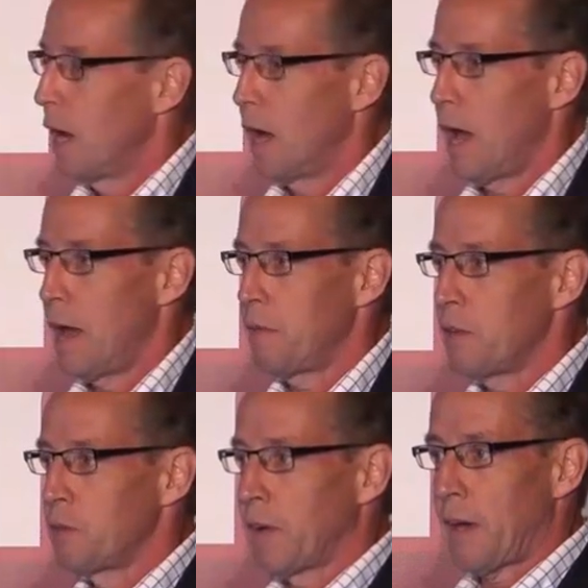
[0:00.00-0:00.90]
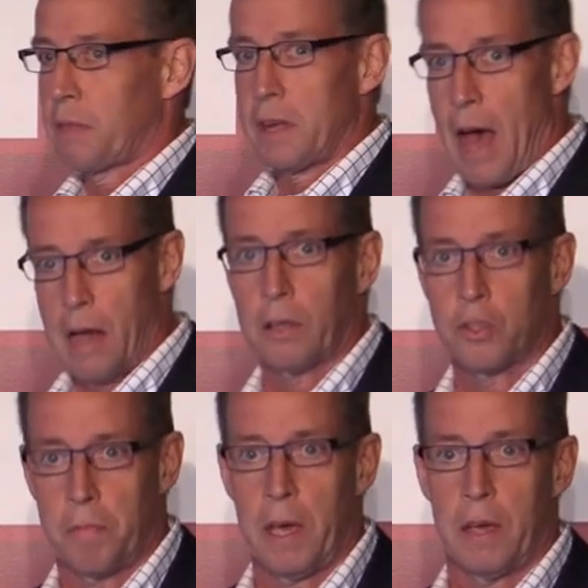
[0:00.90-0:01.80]
And then you've got the
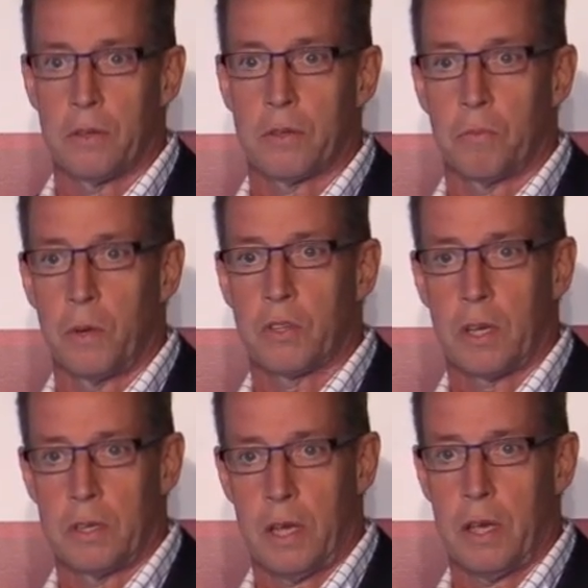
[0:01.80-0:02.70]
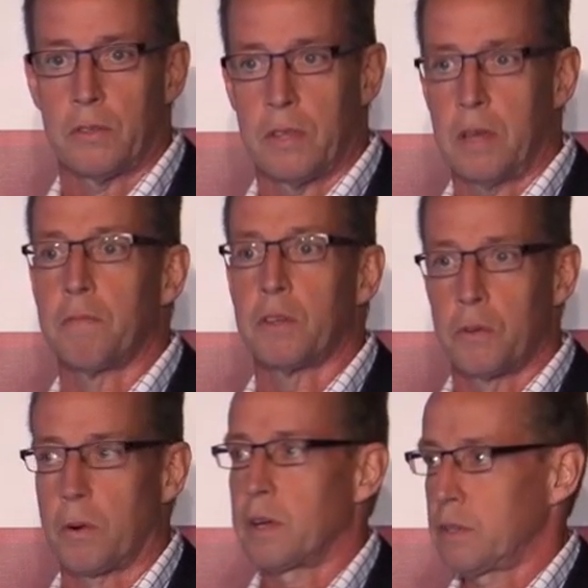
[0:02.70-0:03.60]
knowledge base, which contains the
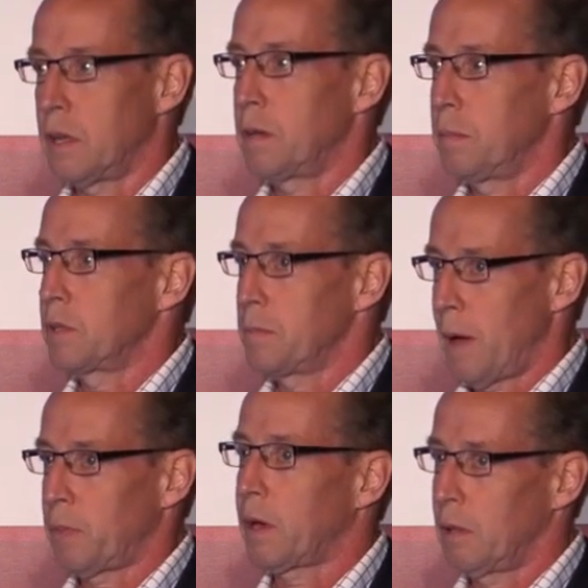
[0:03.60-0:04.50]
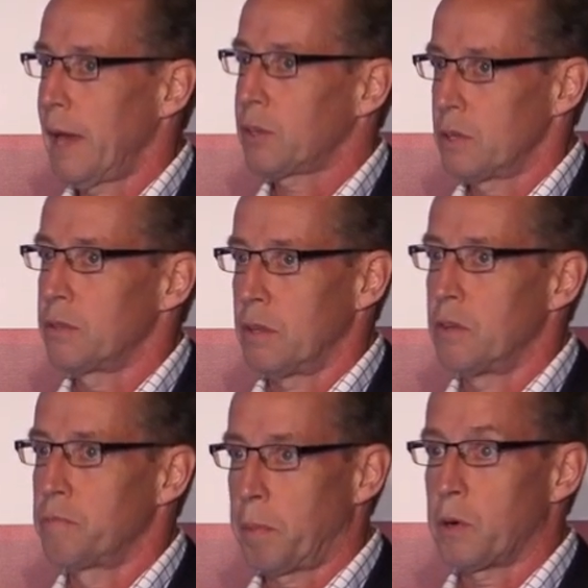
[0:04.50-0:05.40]
inventory statements about the collections
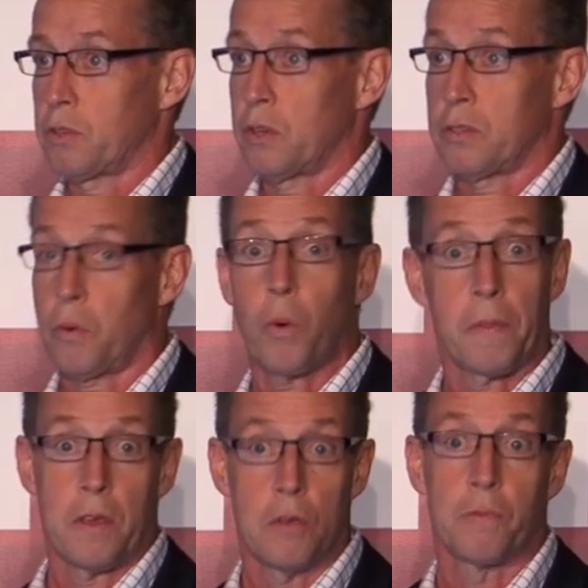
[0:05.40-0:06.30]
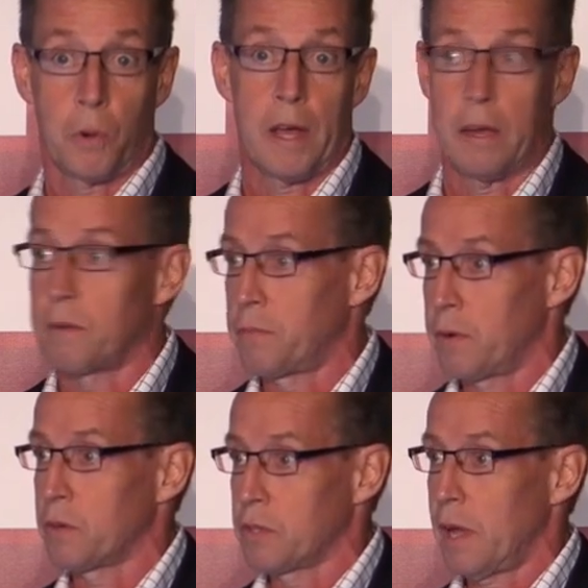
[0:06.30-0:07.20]
that you've purchased or that you've created
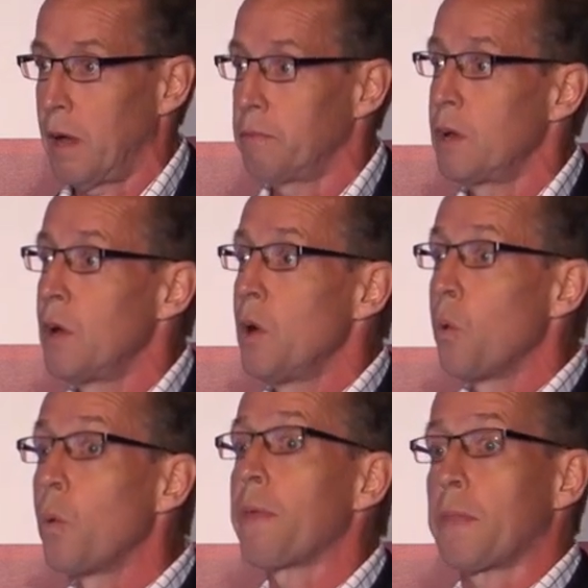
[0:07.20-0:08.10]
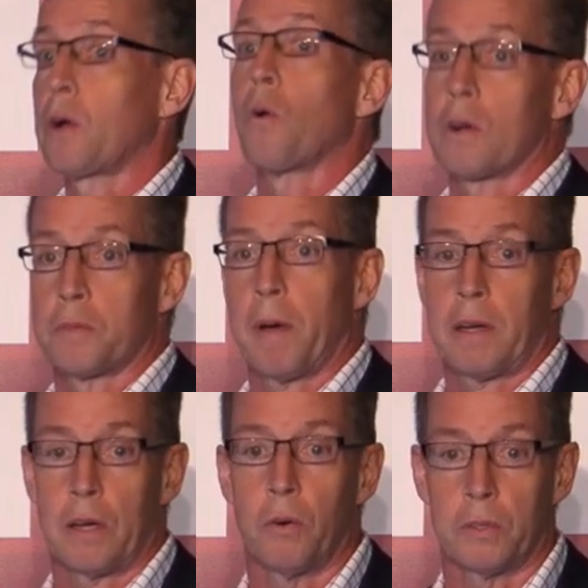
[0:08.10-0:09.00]
for yourself with the
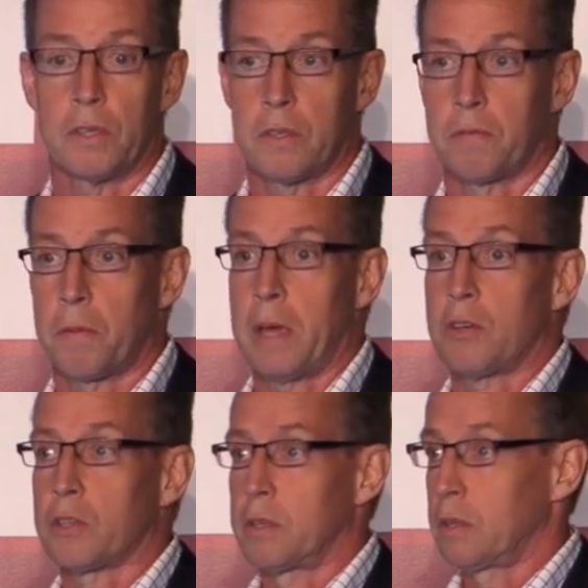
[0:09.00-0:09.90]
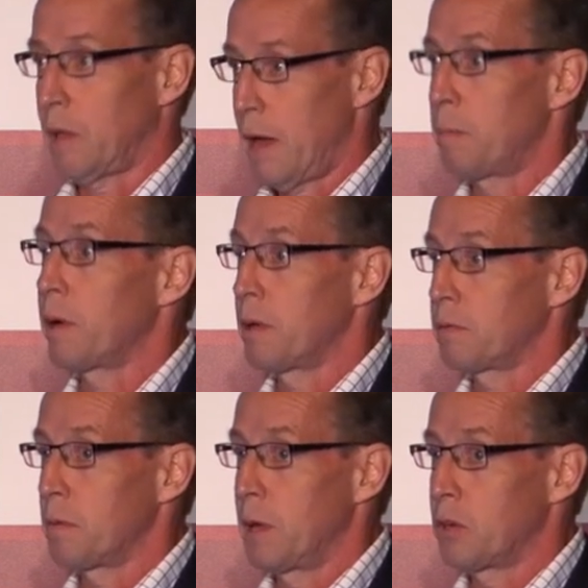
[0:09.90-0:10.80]
corresponding holdings information, library
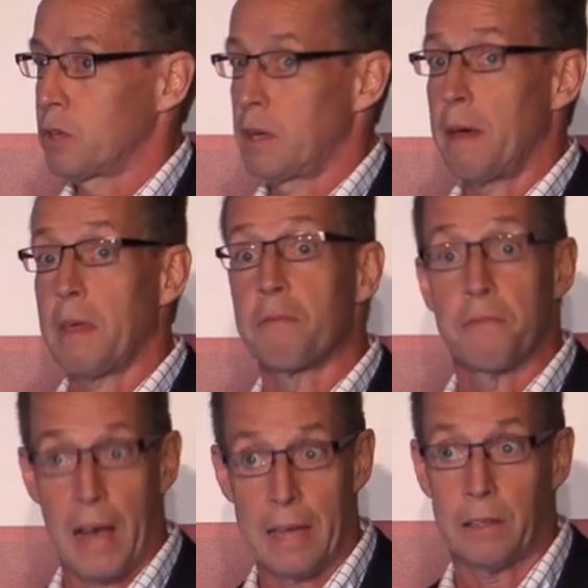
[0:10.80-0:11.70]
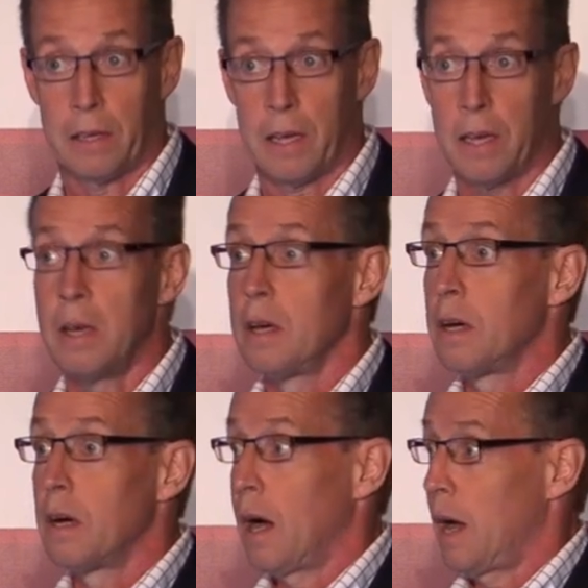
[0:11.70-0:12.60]
information. And then finally,
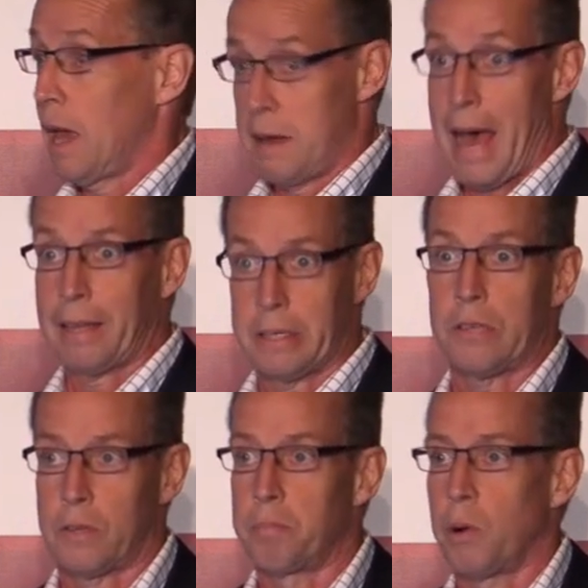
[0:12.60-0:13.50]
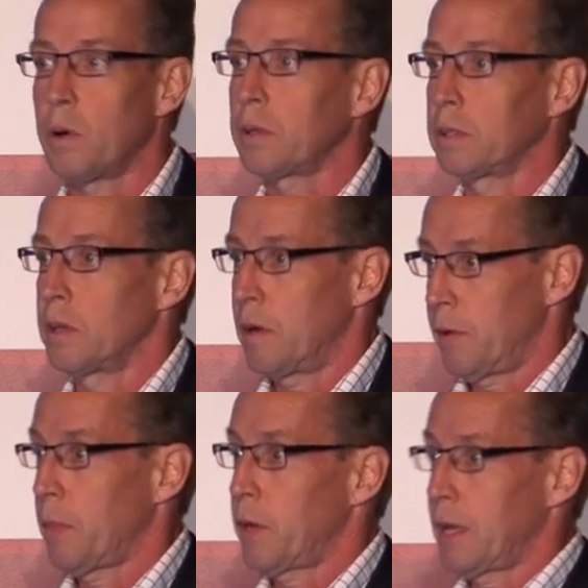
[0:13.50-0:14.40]
and not least importantly,
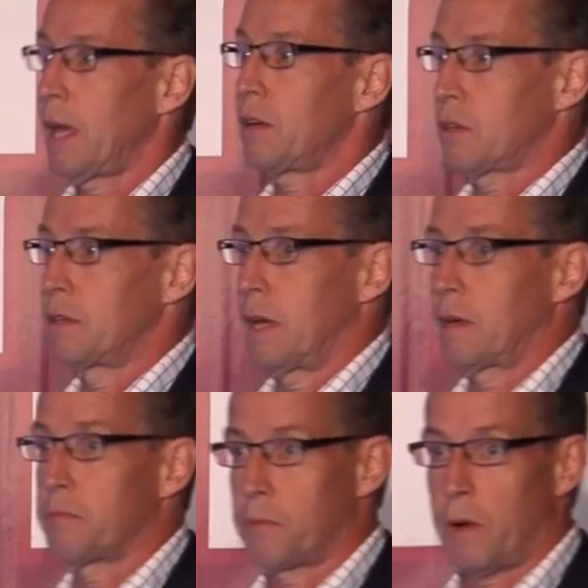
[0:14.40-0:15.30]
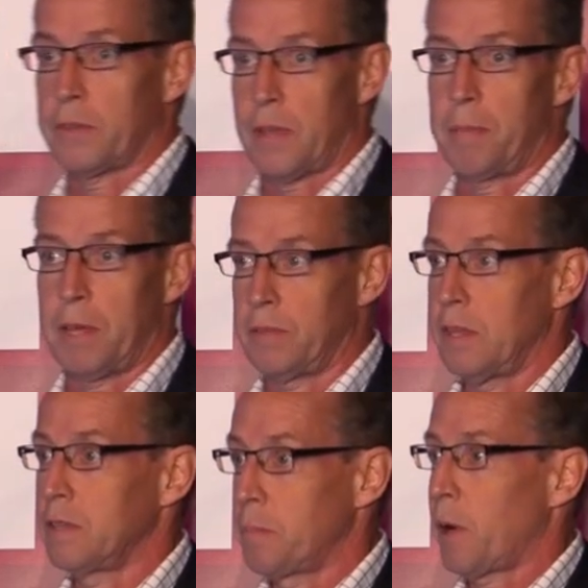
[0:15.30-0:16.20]
of authentication data. For us, that means
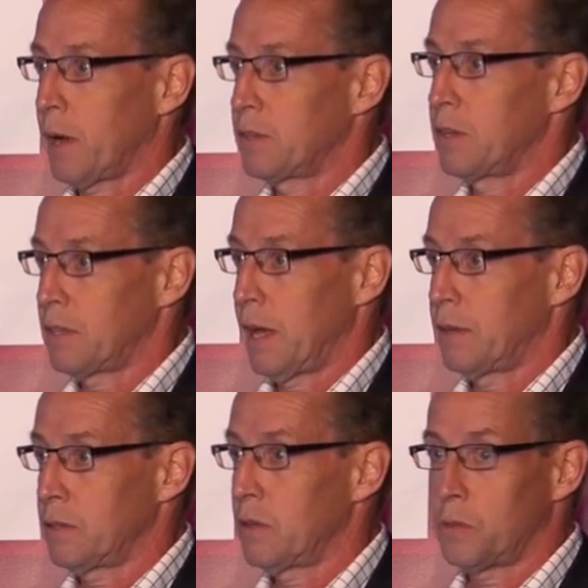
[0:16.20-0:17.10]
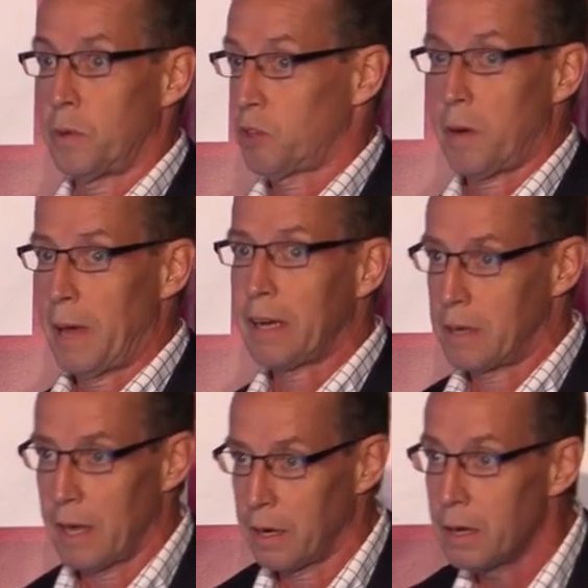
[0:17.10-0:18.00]
easy proxy stanzas, which are
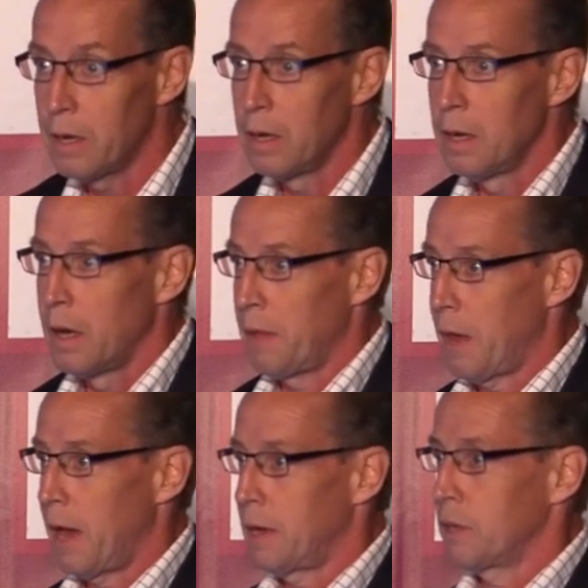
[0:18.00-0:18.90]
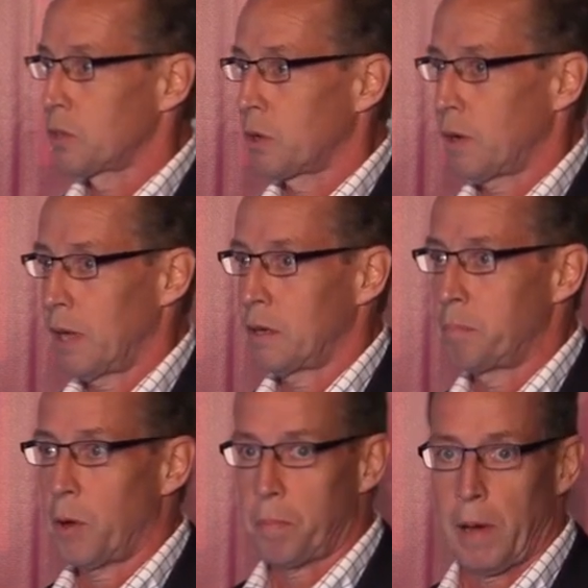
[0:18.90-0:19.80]
metadata that is
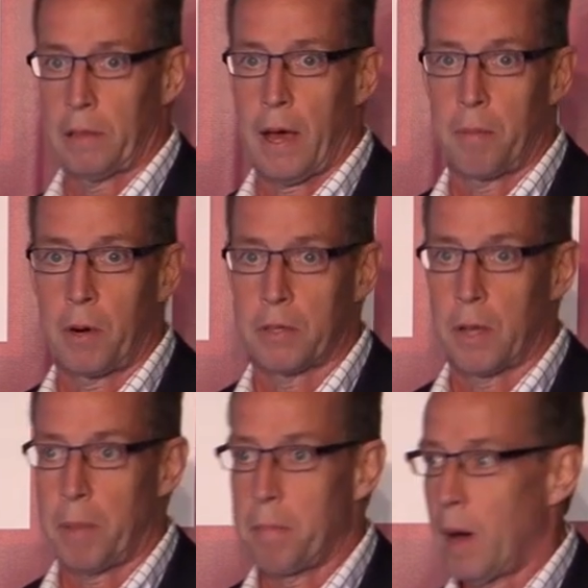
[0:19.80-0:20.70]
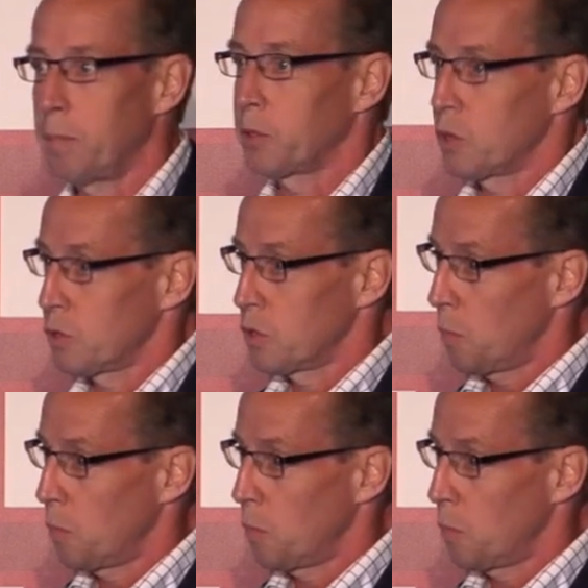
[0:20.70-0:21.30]
created both by libraries and by publishers.